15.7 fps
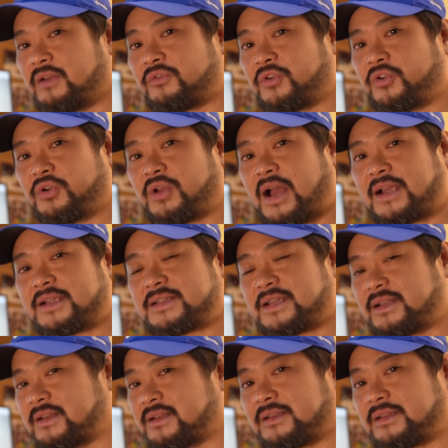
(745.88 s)
for you guys,
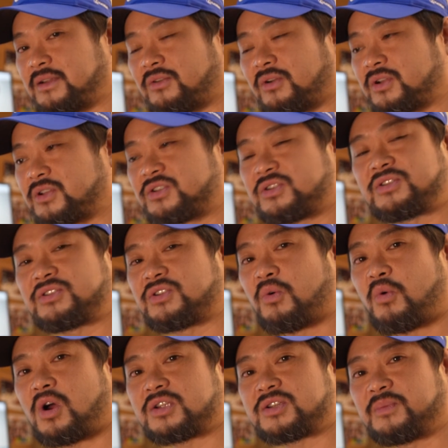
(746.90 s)
and you know, it's
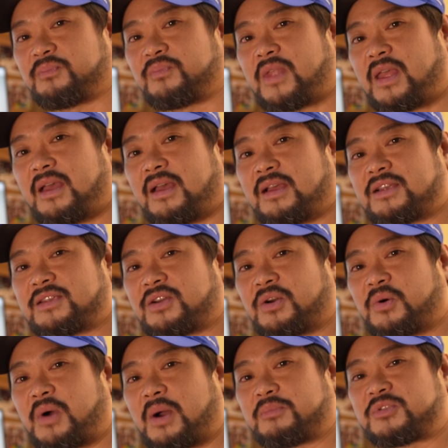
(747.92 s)
so awesome.
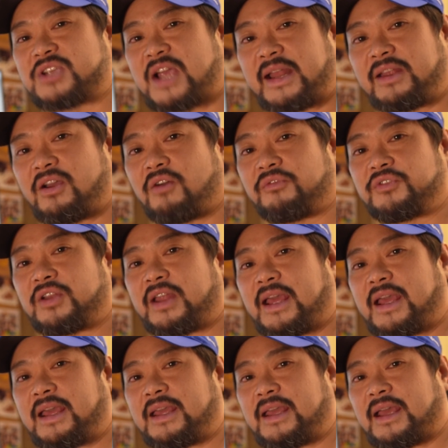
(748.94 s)
So I'm signing off
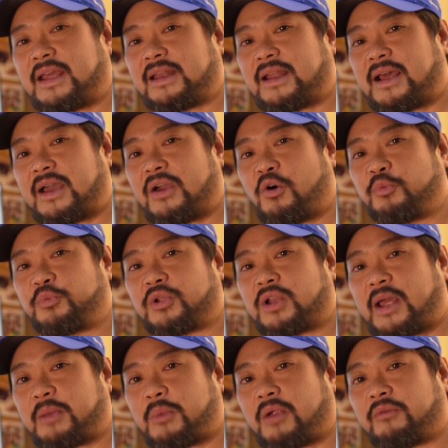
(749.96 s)
today, and I hope you
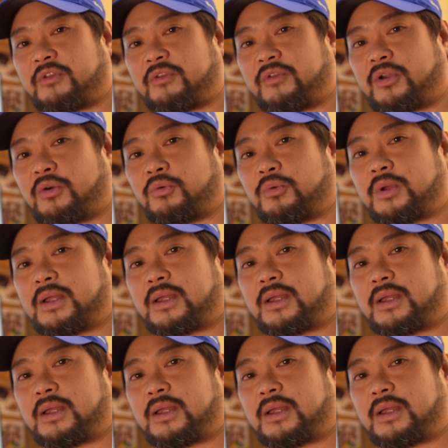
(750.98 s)
like my review.